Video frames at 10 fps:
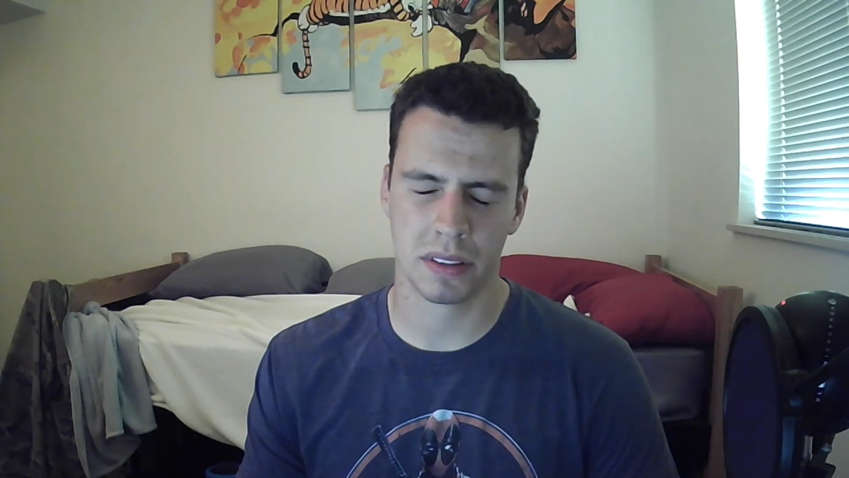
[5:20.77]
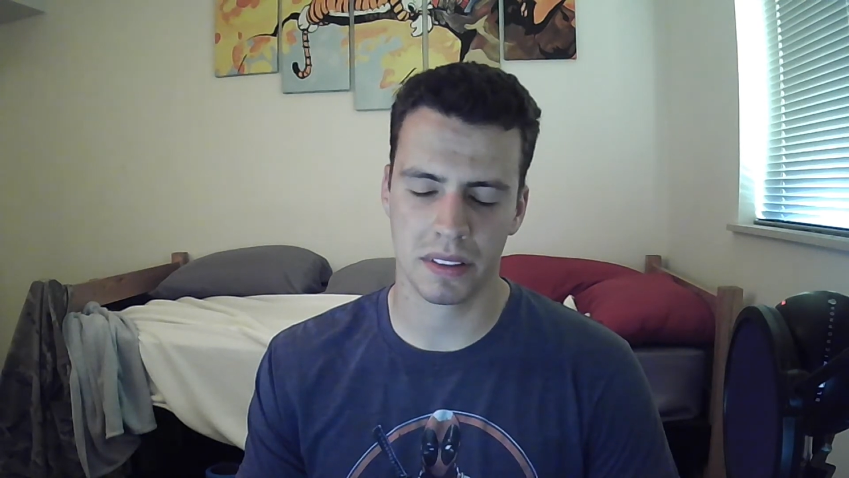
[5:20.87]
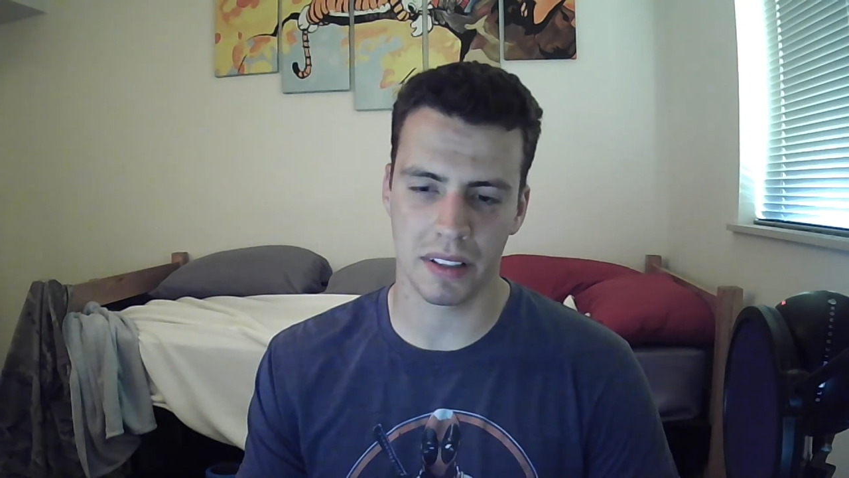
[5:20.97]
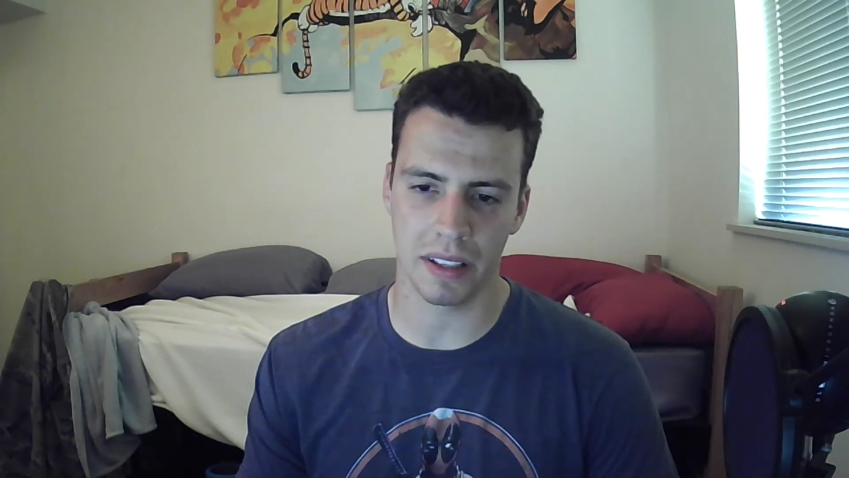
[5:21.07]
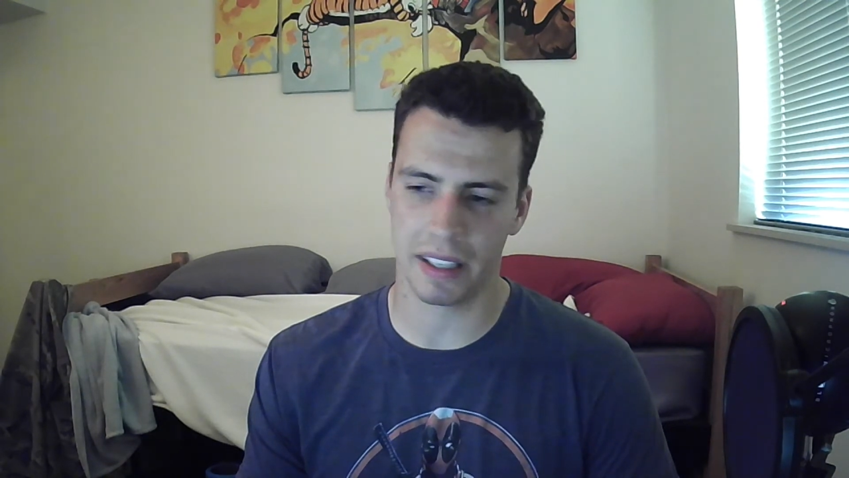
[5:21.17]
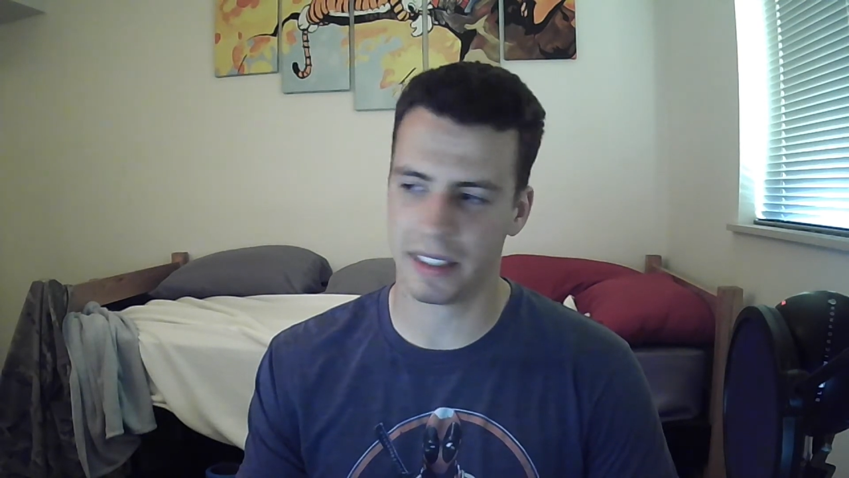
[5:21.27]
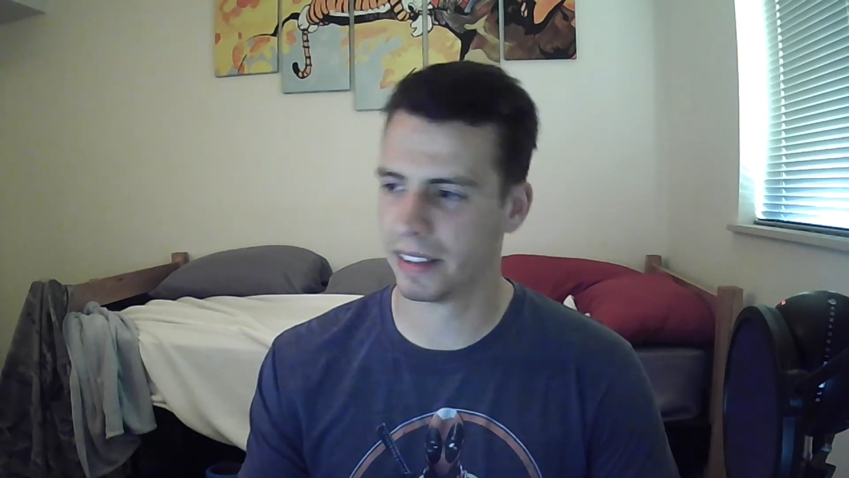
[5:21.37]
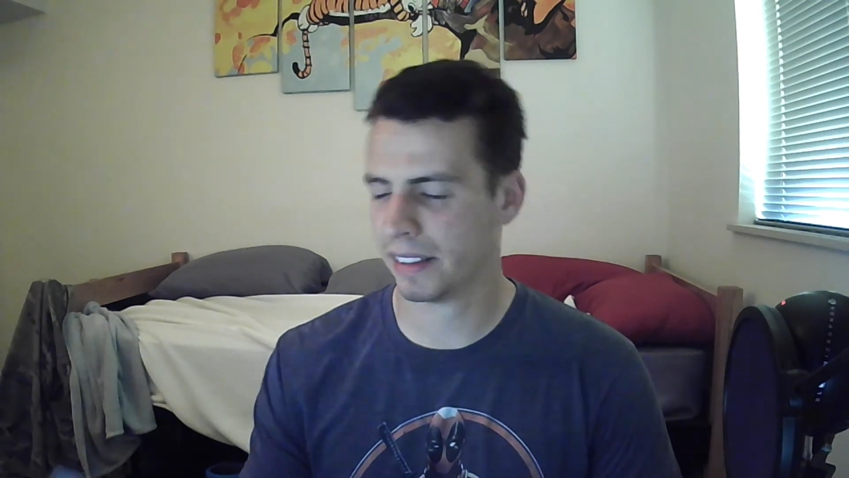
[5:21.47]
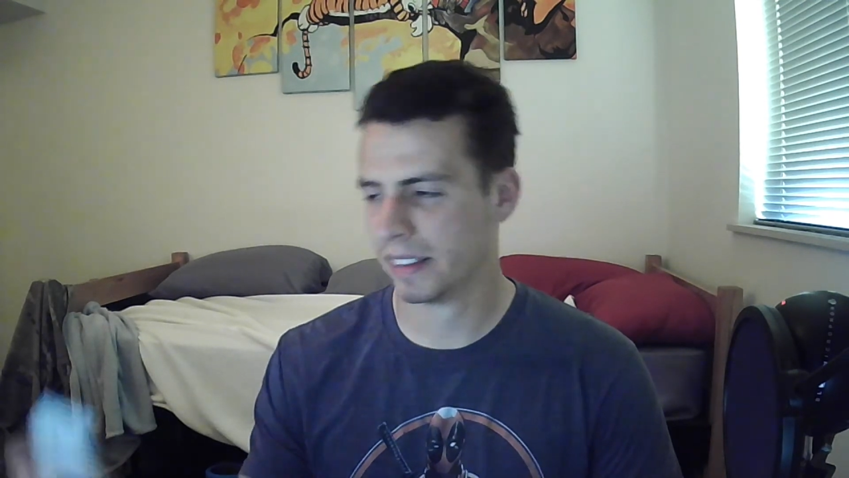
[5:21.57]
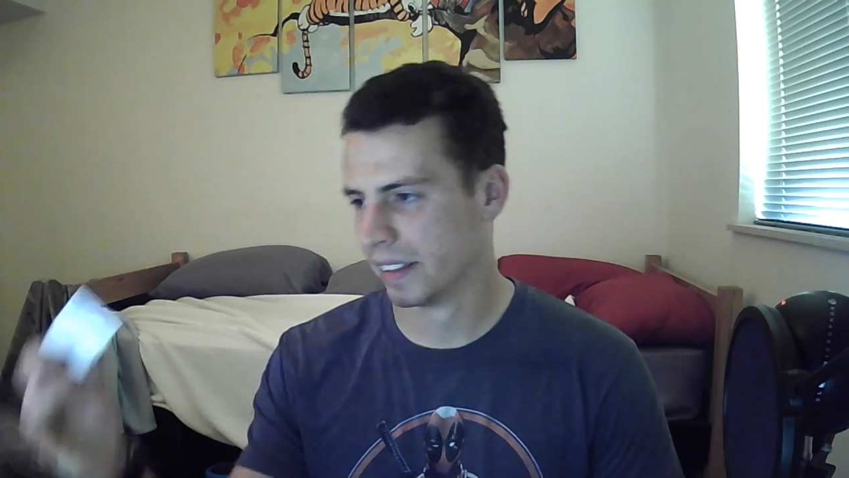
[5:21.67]
So like,
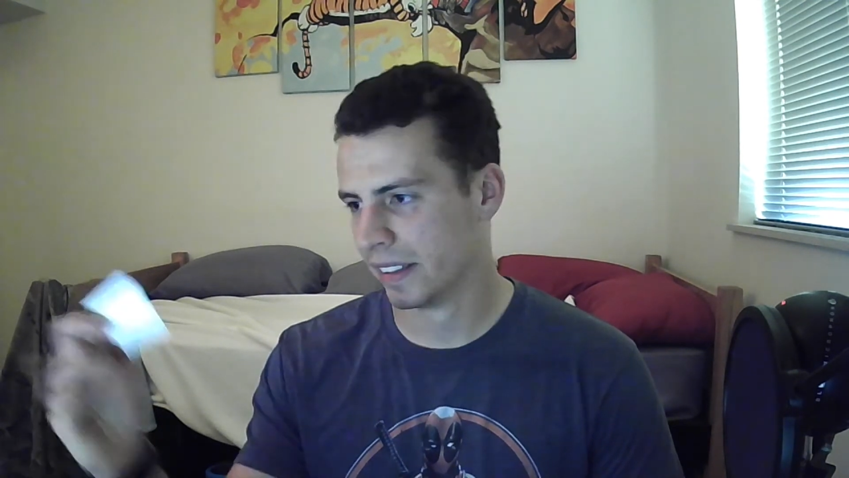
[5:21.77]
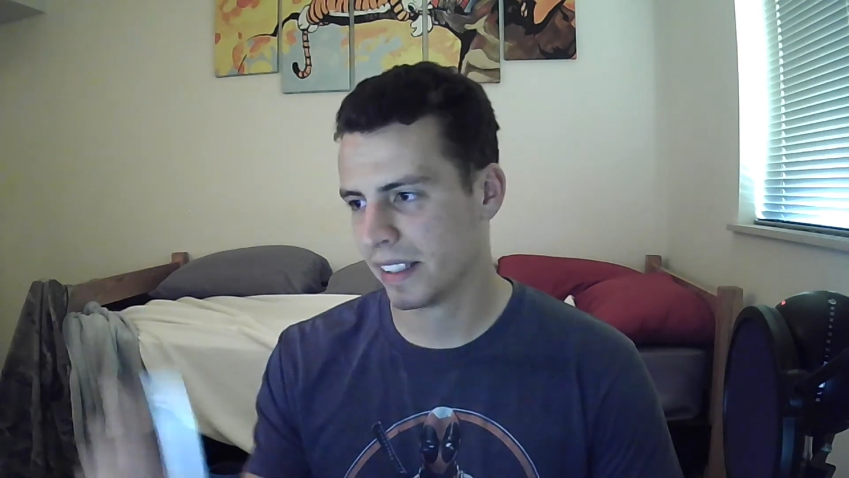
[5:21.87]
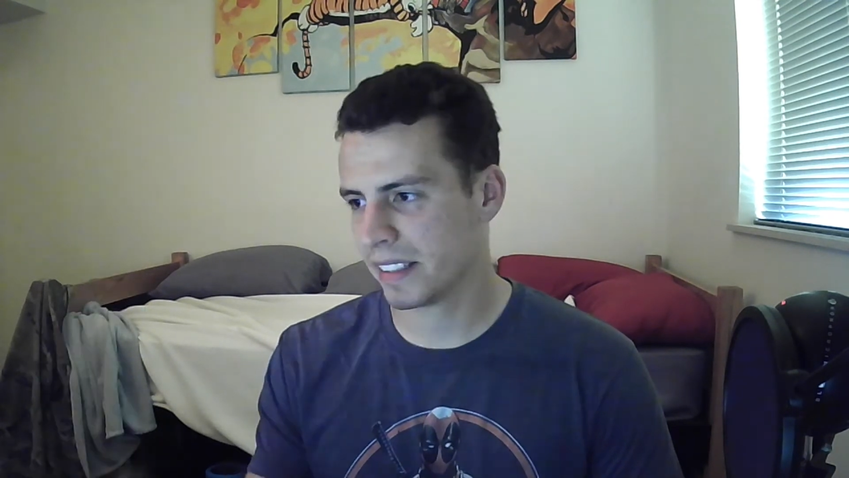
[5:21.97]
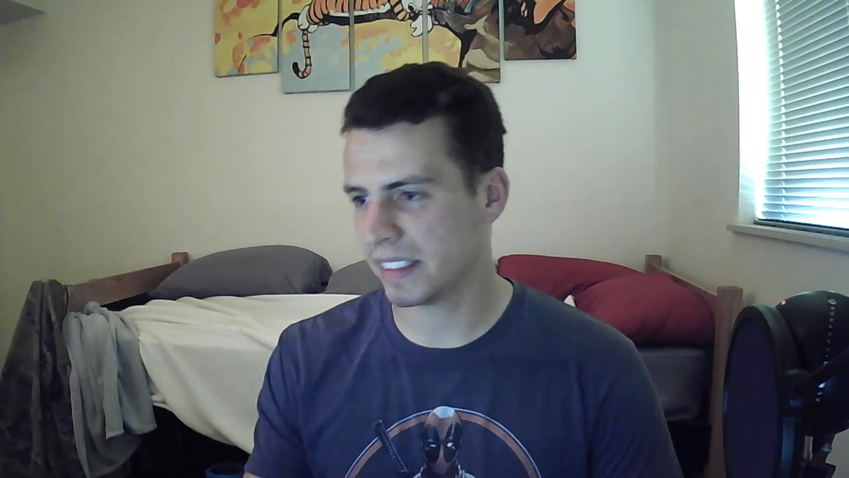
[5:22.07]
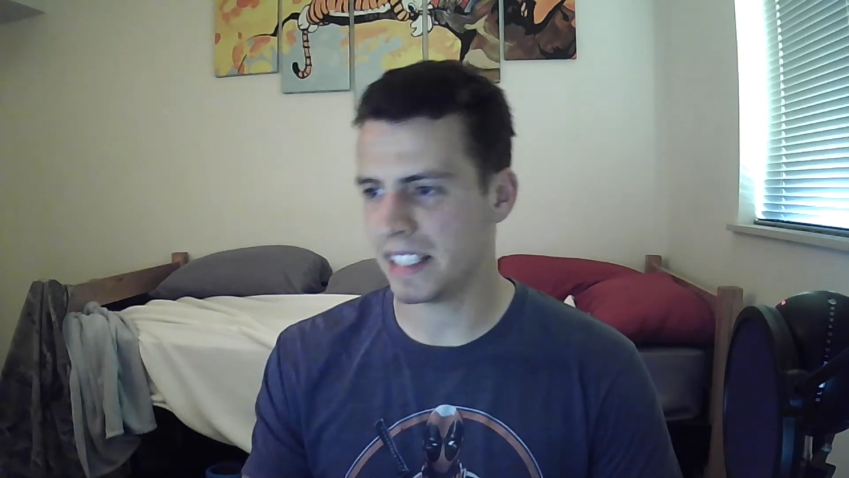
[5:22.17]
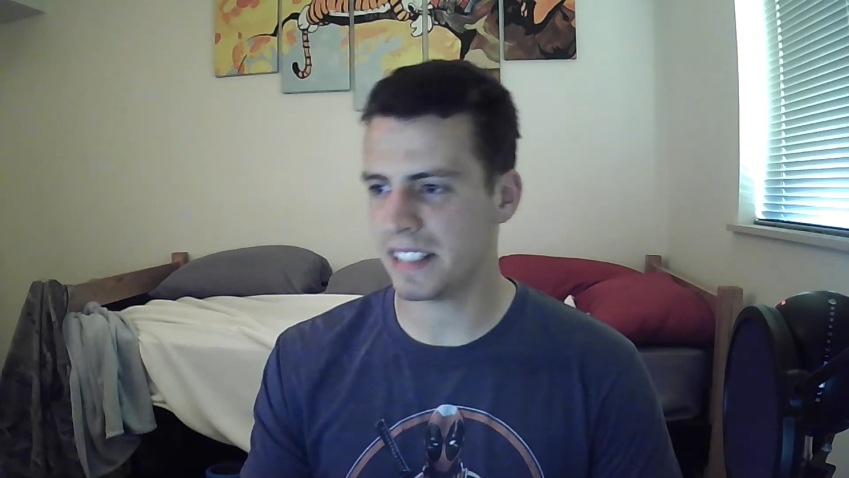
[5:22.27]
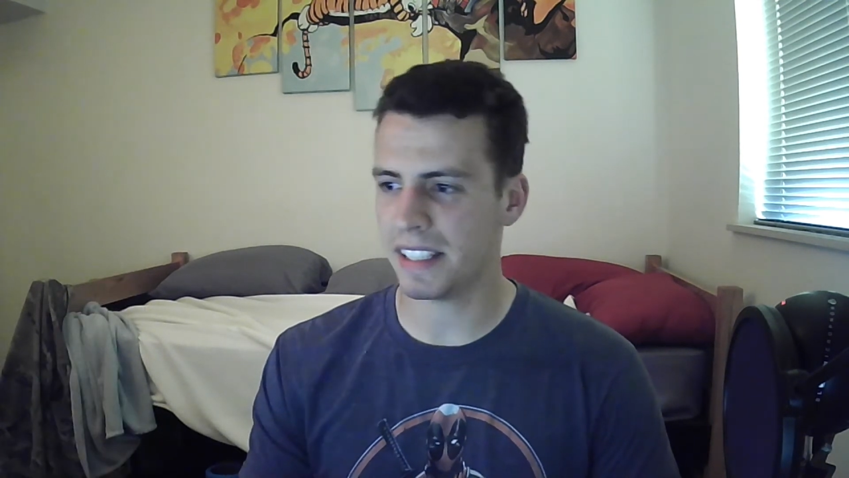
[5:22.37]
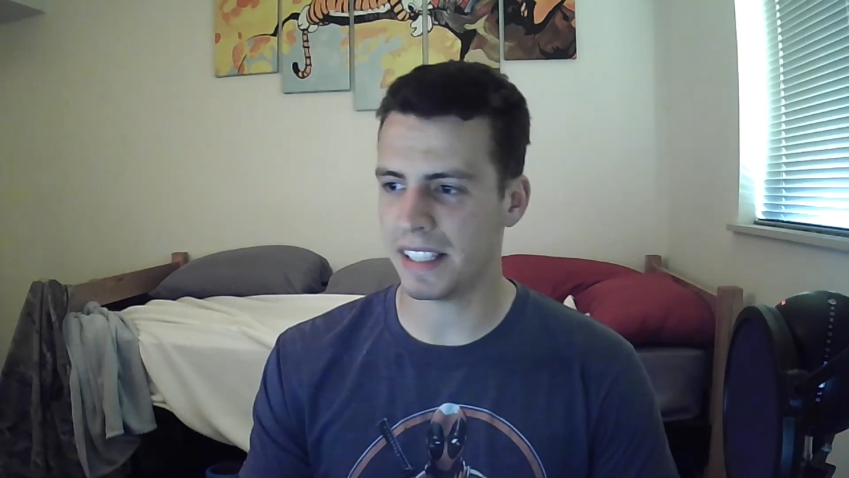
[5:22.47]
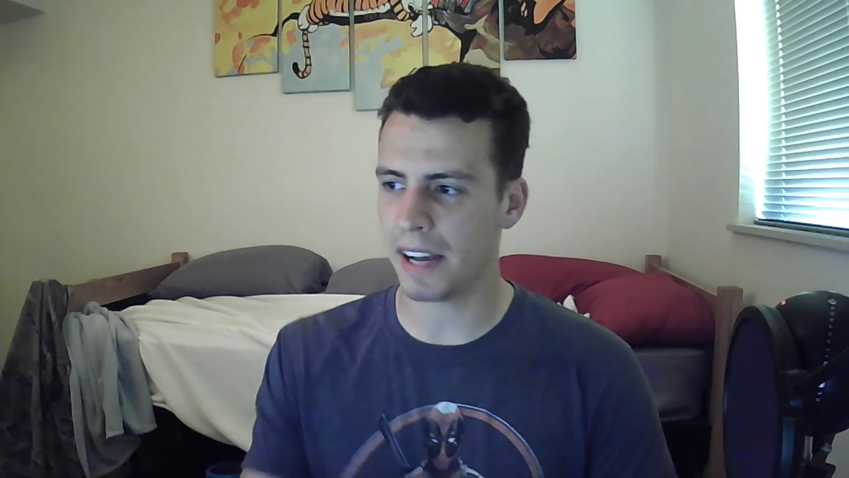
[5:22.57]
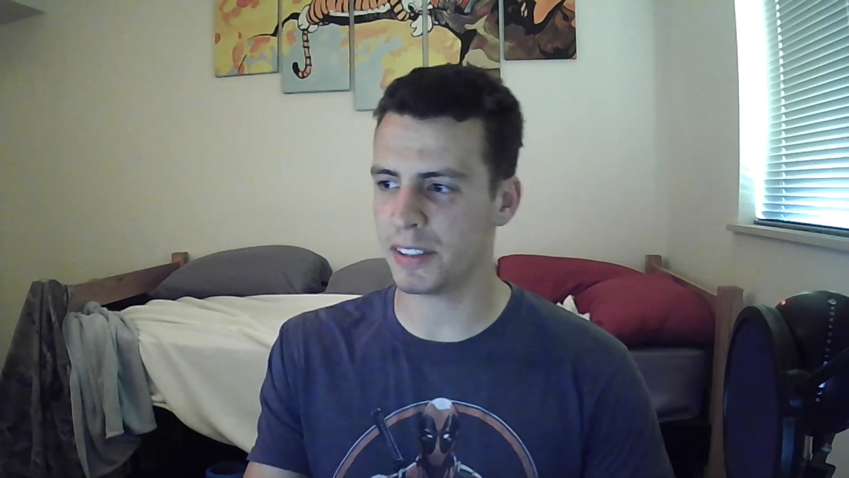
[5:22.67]
it's an
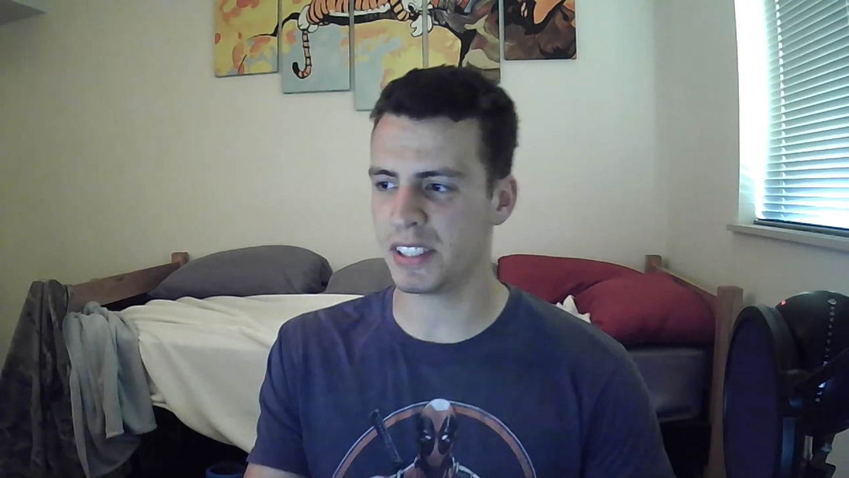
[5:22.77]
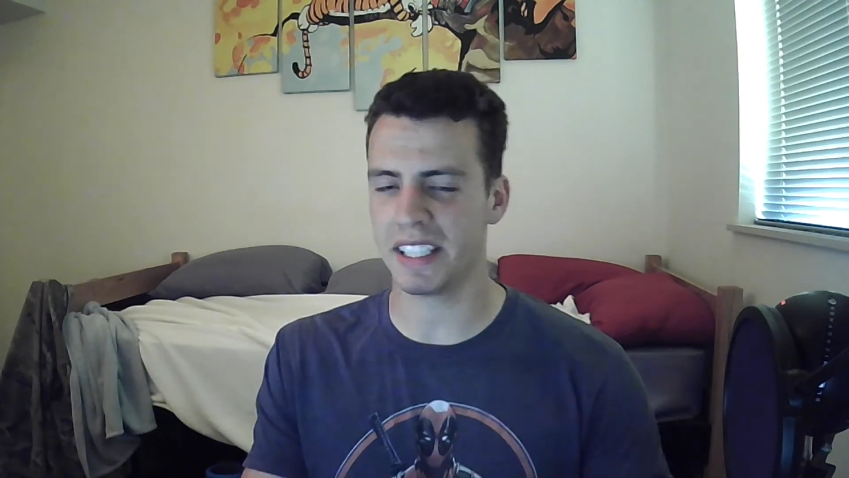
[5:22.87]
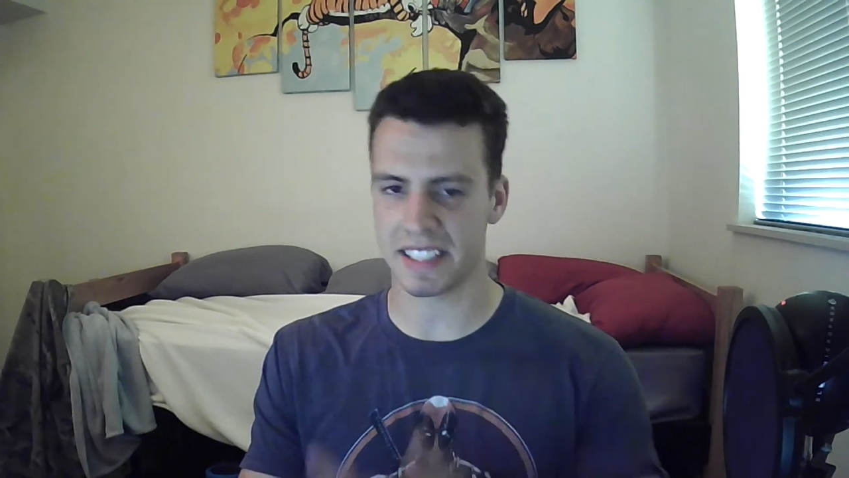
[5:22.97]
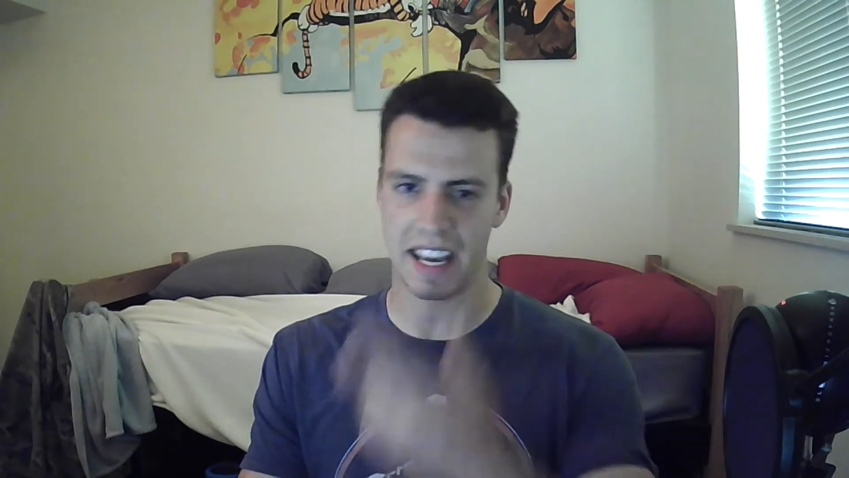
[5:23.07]
easy analogy because